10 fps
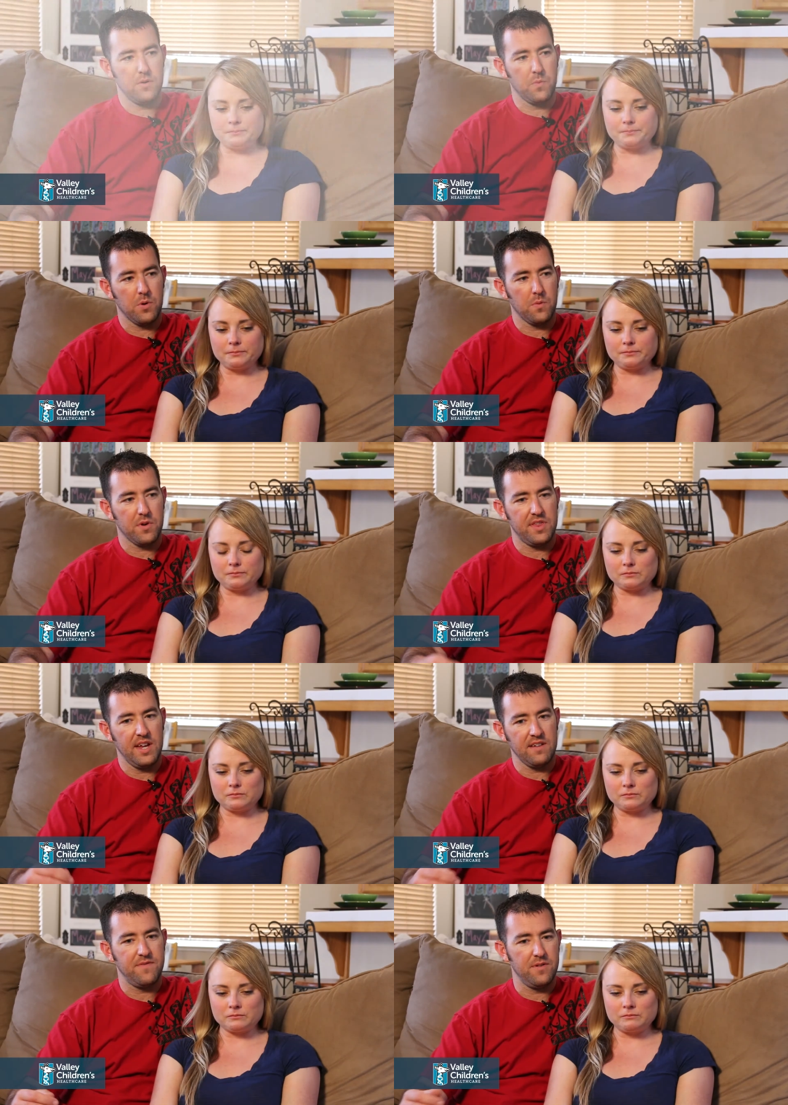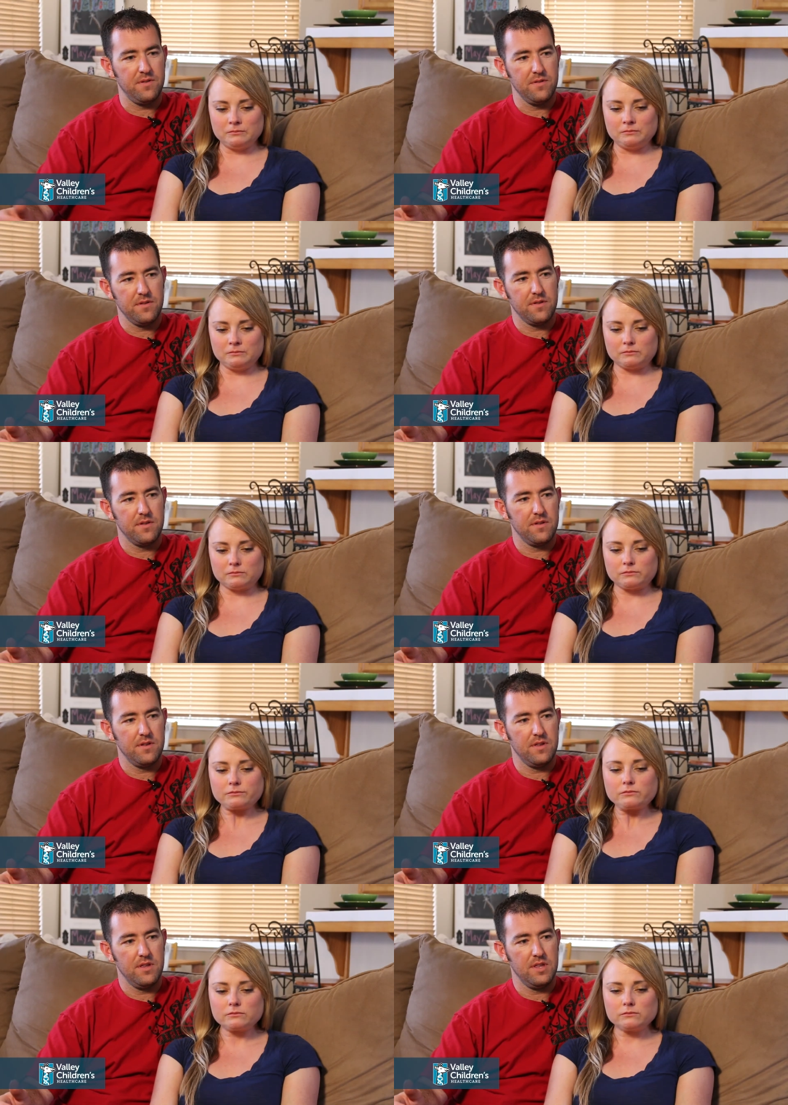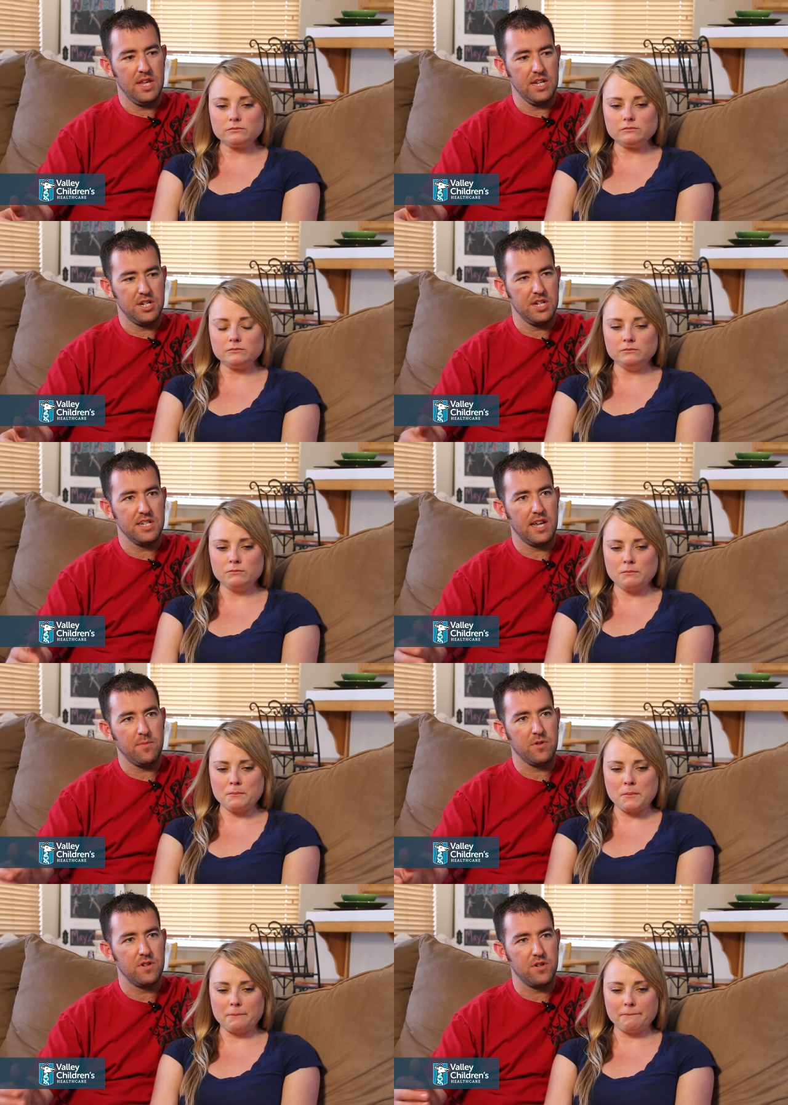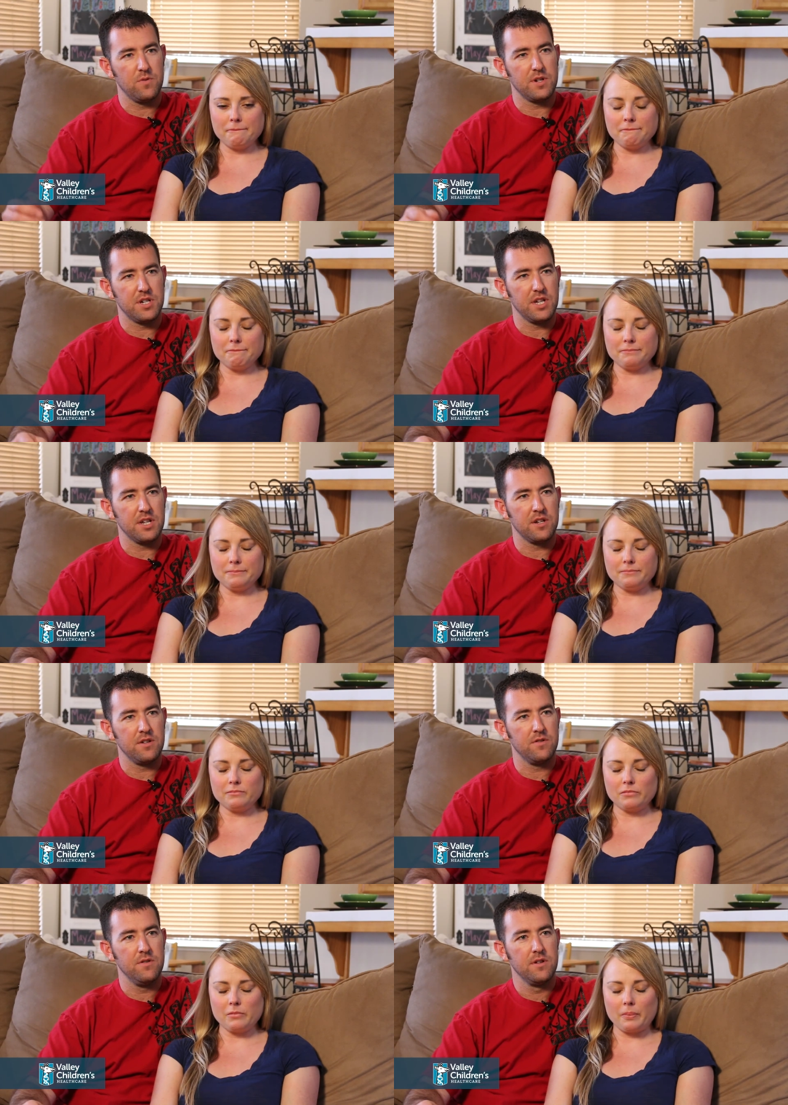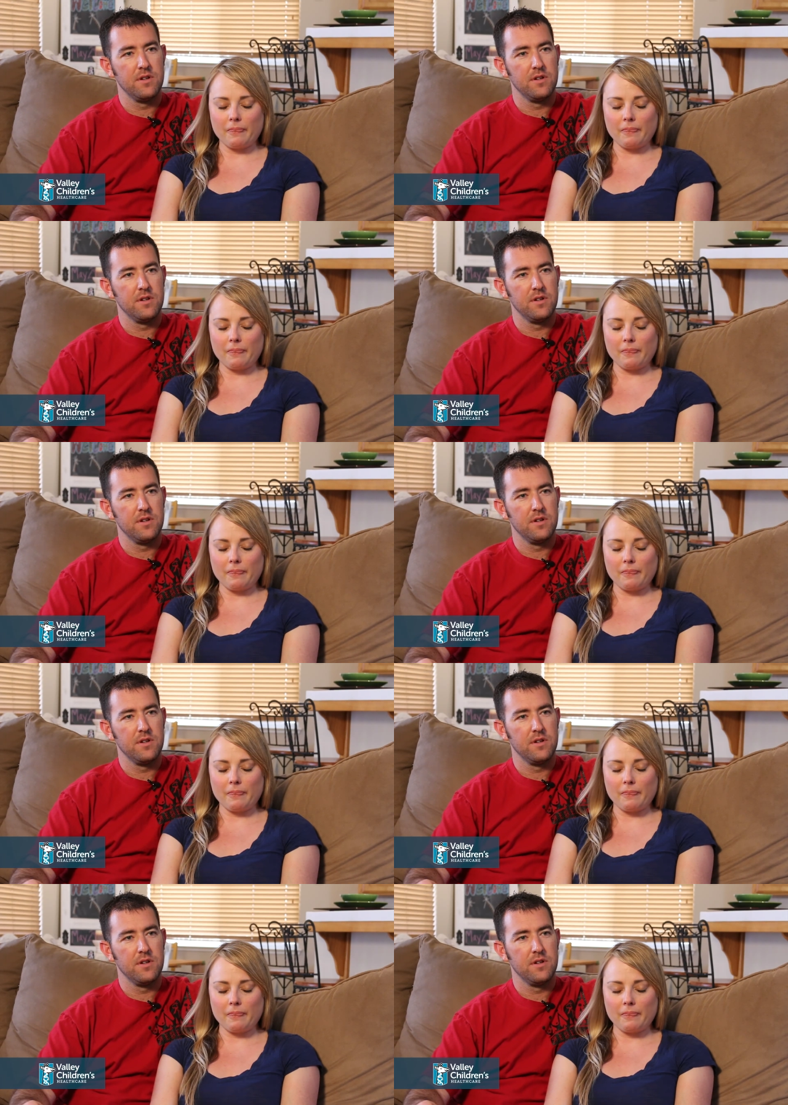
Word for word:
Speaker 1: We're, we're thankful that she's able to do what she can do.